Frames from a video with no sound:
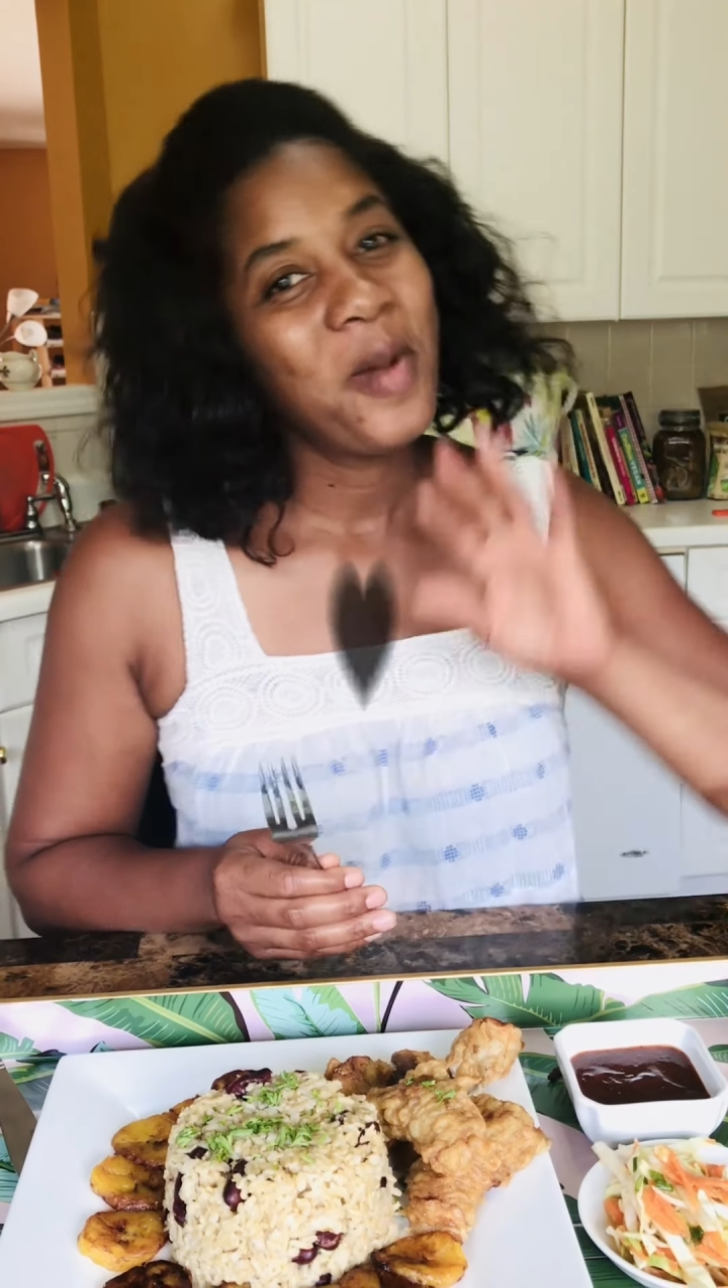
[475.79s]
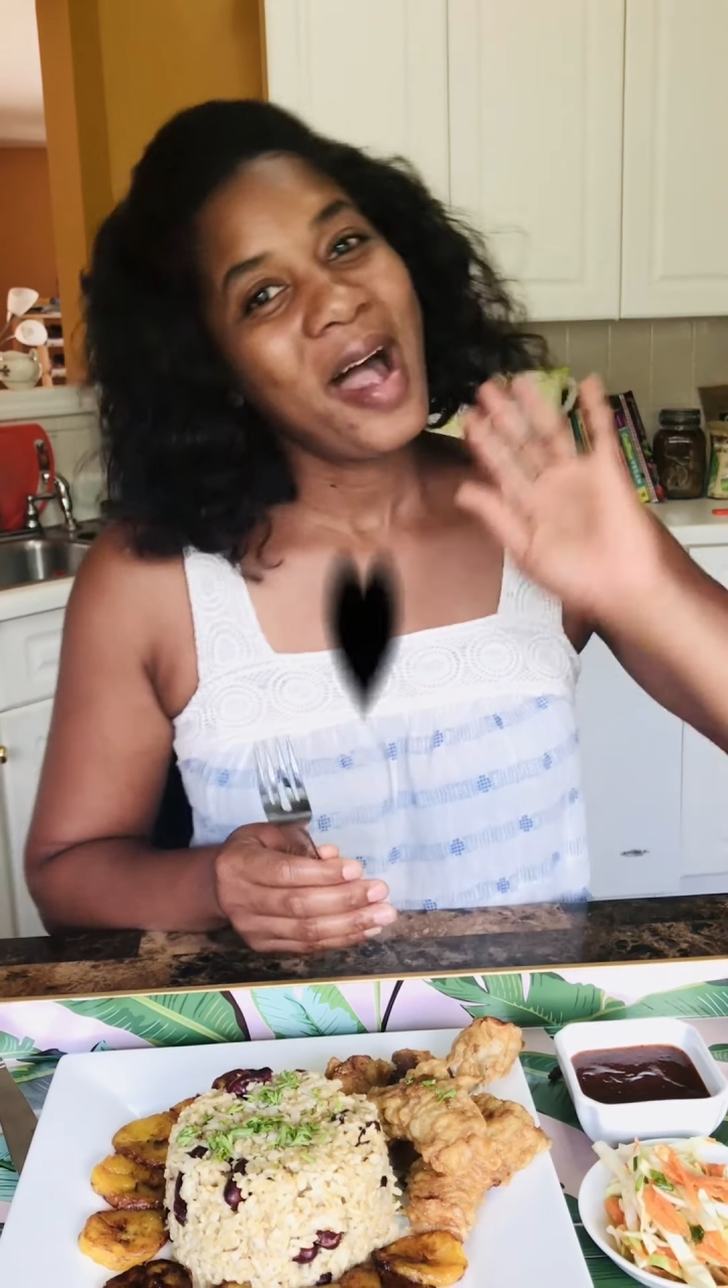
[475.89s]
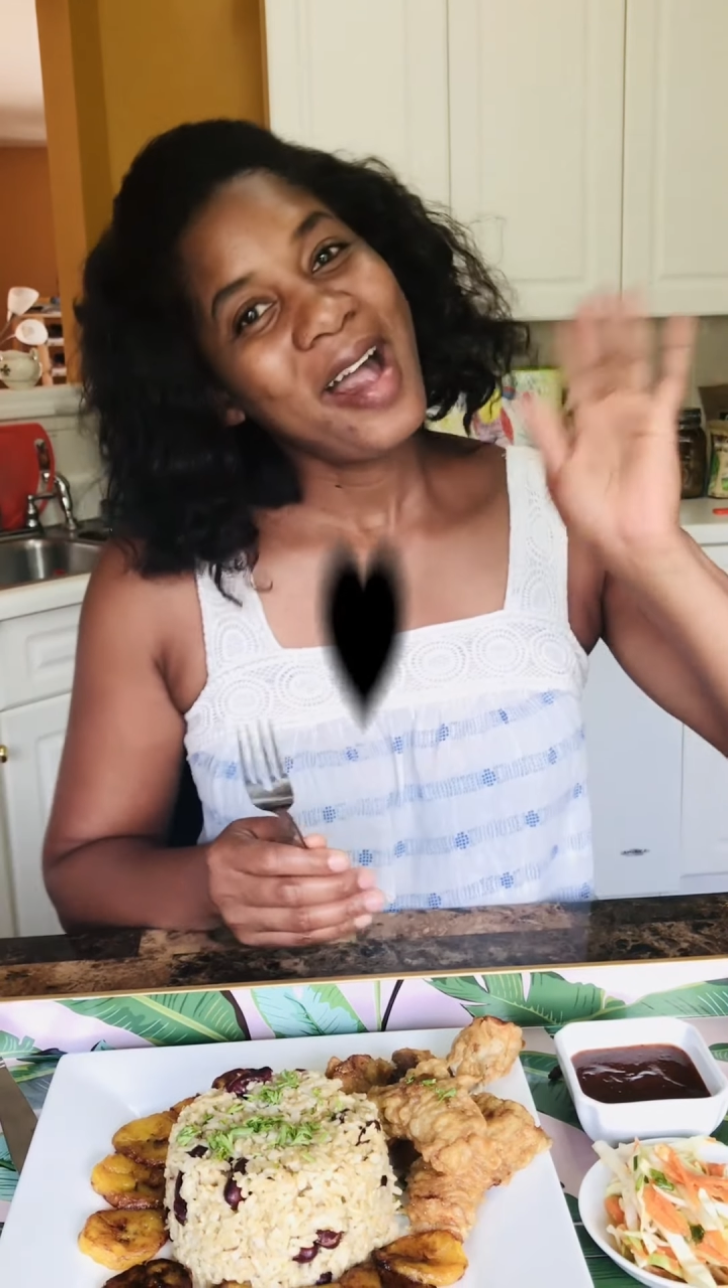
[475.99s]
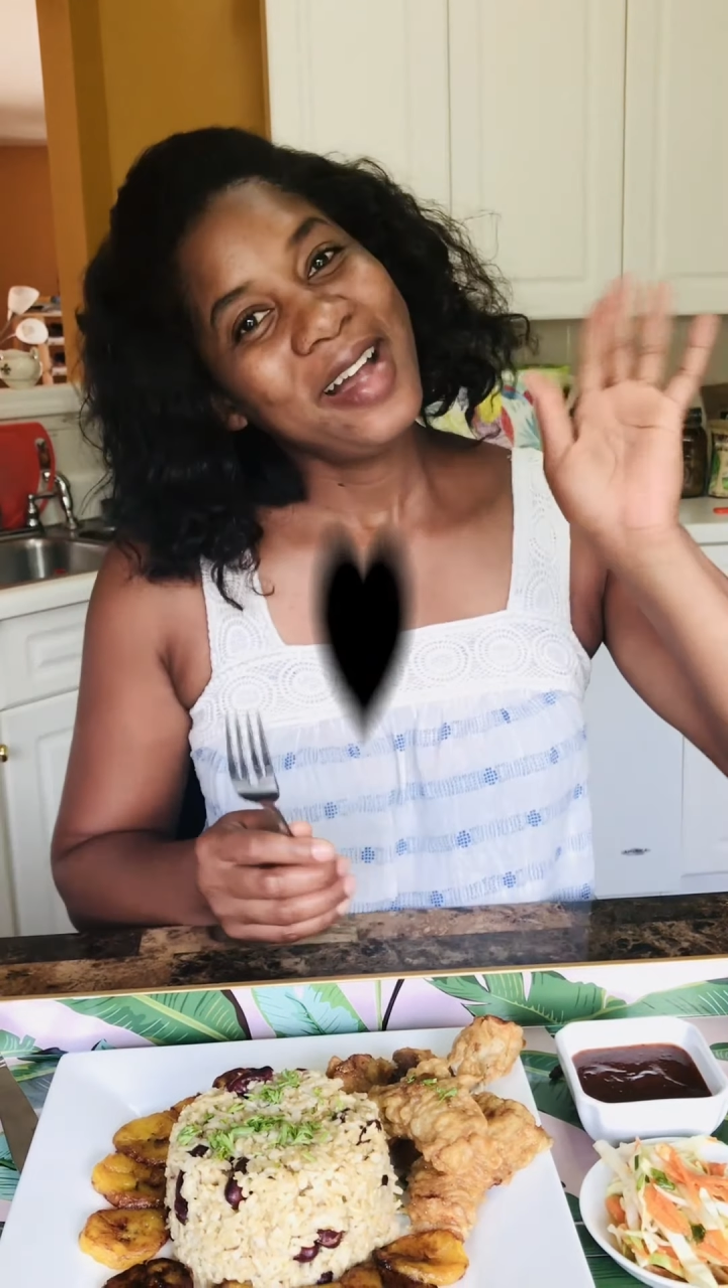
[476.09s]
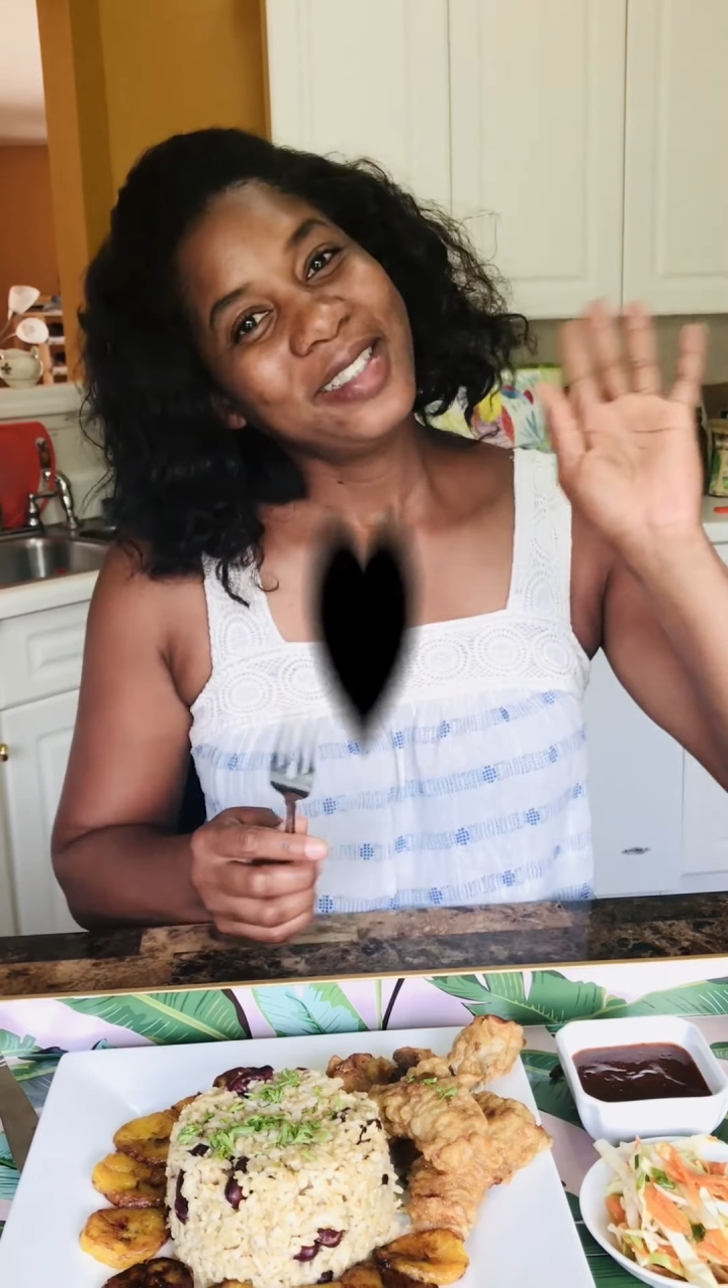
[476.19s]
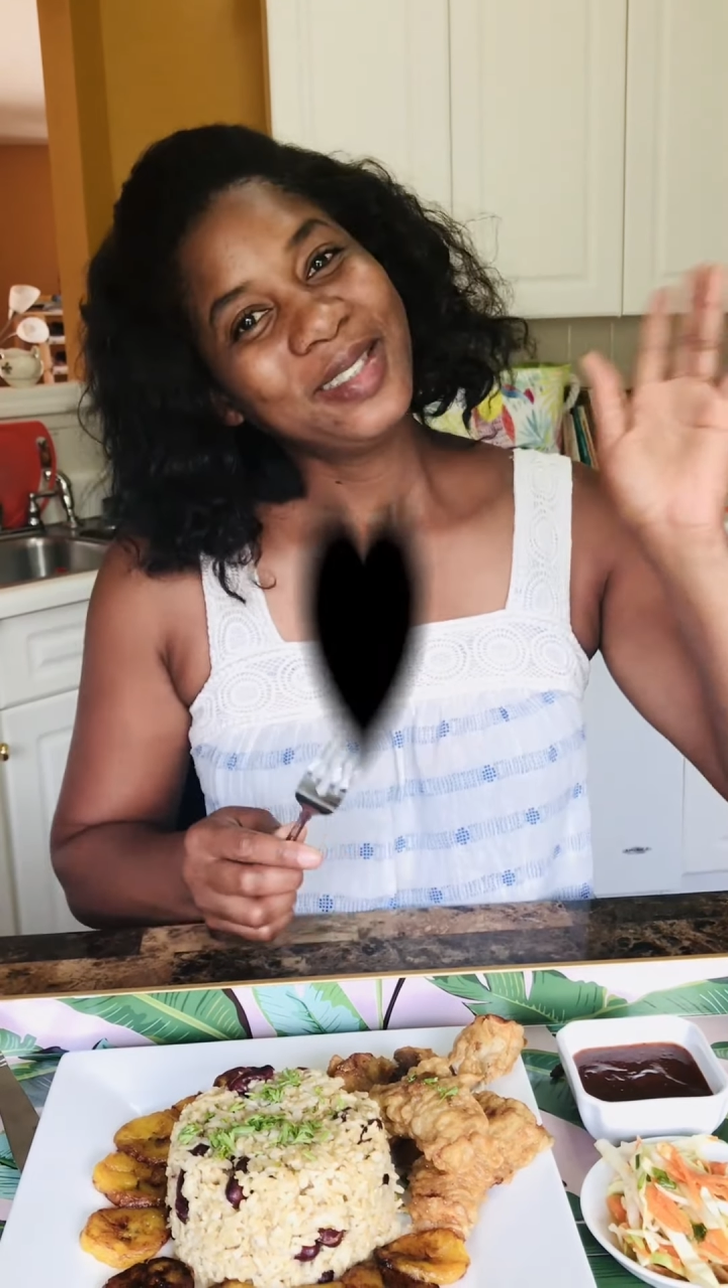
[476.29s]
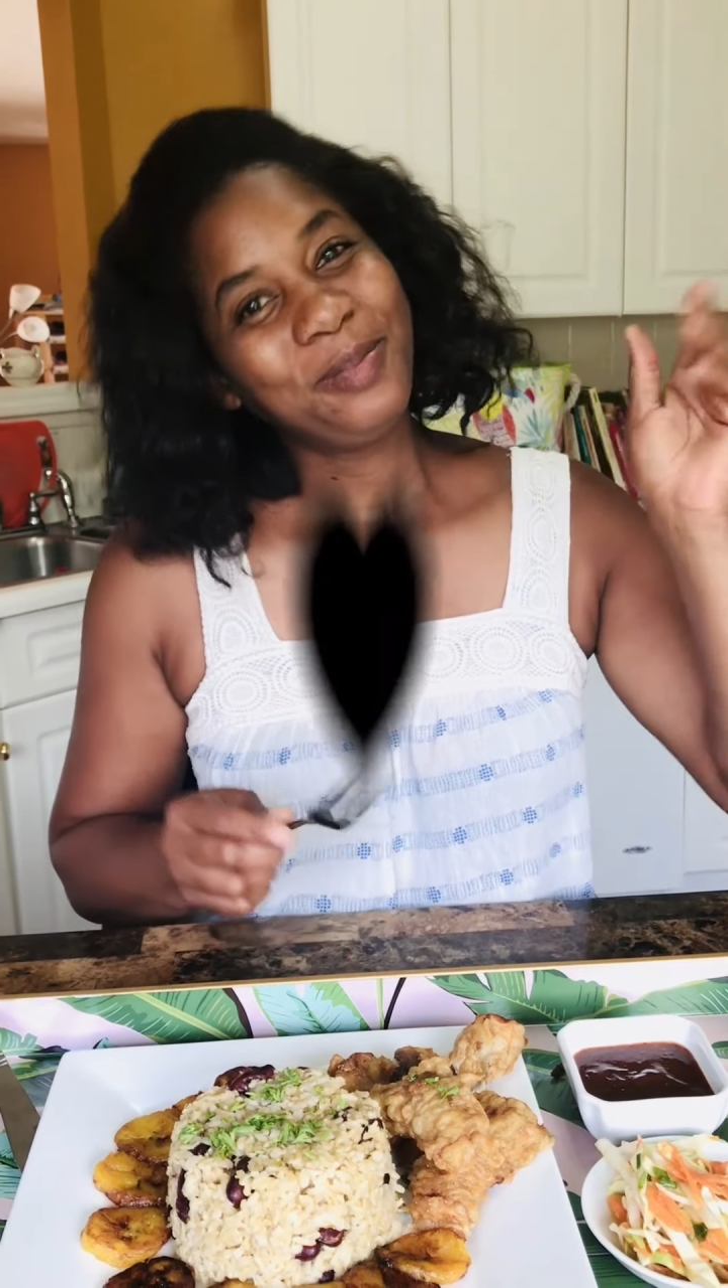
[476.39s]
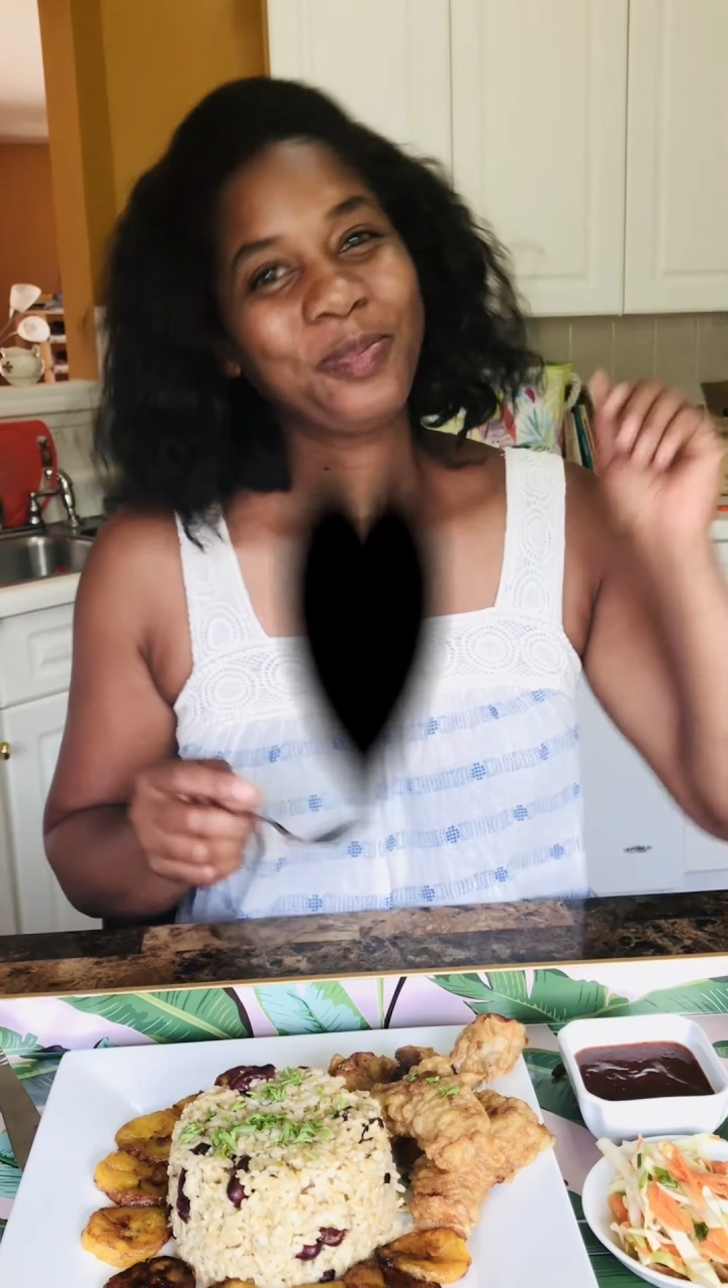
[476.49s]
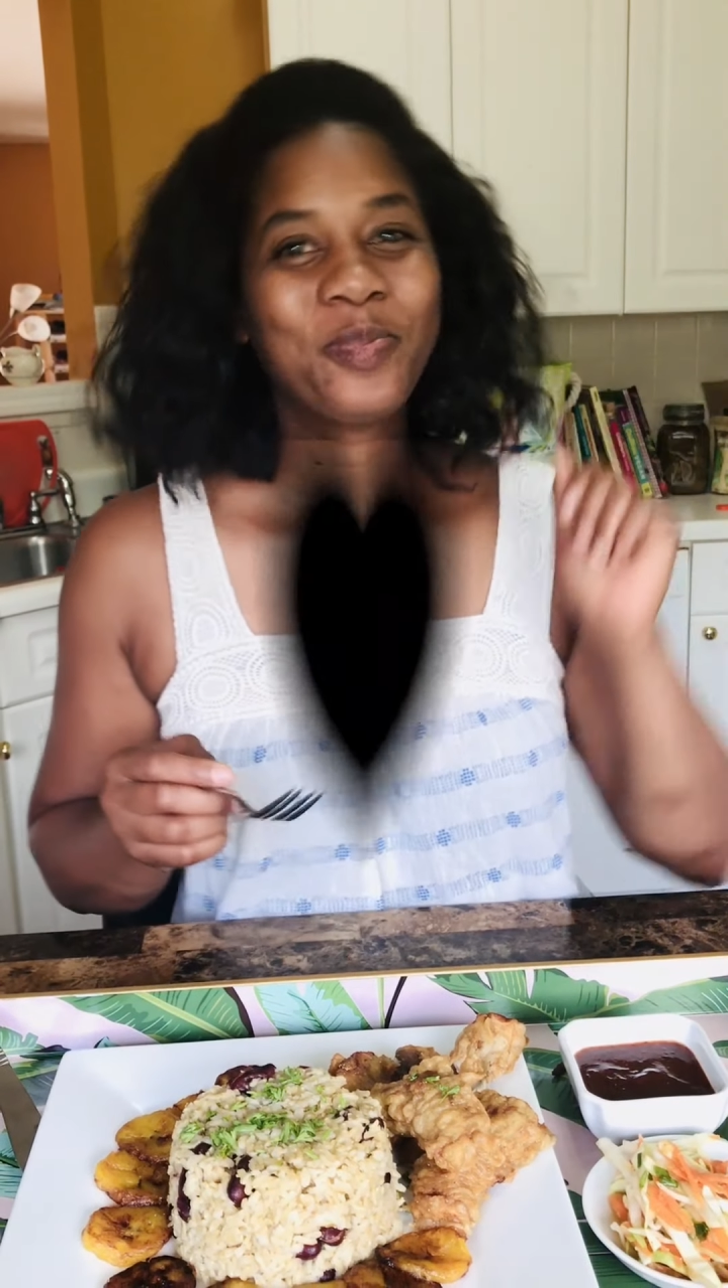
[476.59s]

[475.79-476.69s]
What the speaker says: Bye.